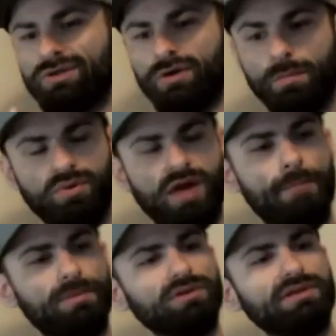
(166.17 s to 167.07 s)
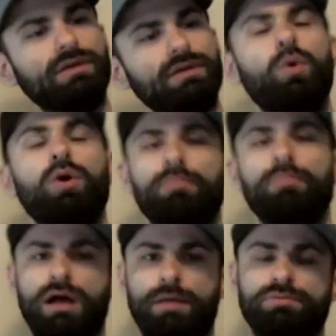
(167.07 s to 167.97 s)
properly warm
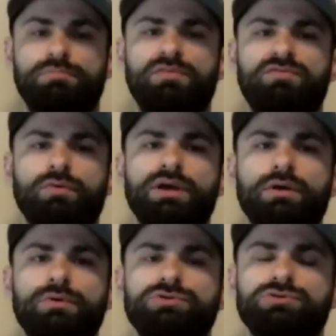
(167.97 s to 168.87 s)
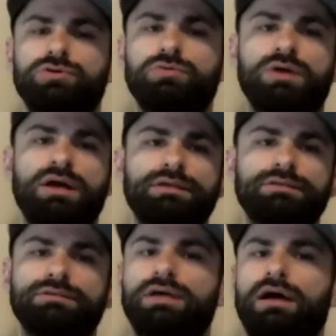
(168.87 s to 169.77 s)
up before we go into a
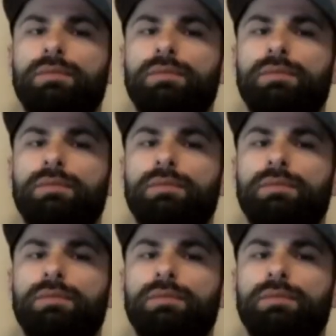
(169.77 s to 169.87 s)
run,